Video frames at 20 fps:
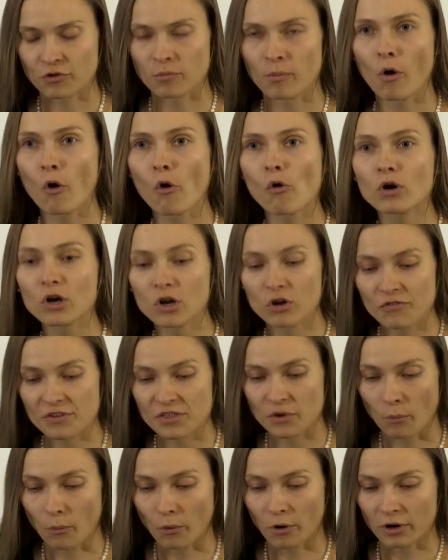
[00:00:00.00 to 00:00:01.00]
all over the
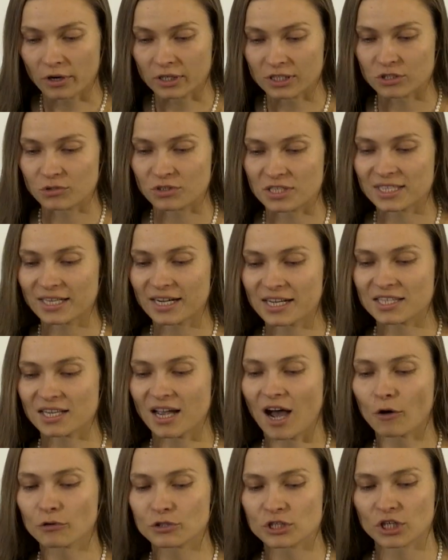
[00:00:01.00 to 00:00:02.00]
world to discuss how
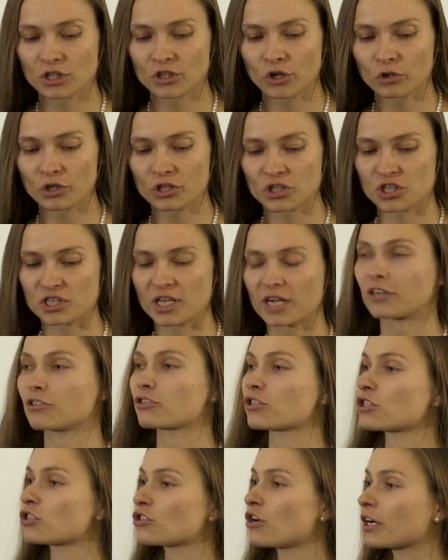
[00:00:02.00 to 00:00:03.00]
technologies are
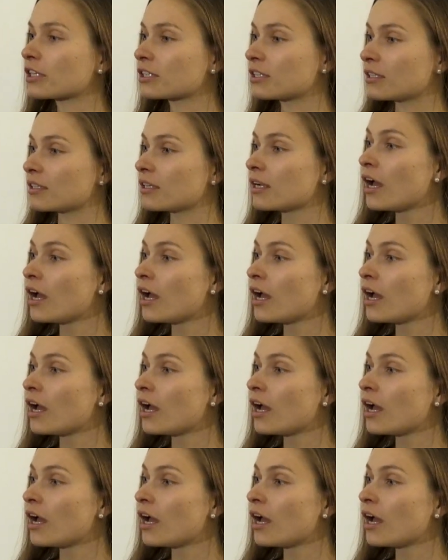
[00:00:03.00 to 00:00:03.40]
constructed,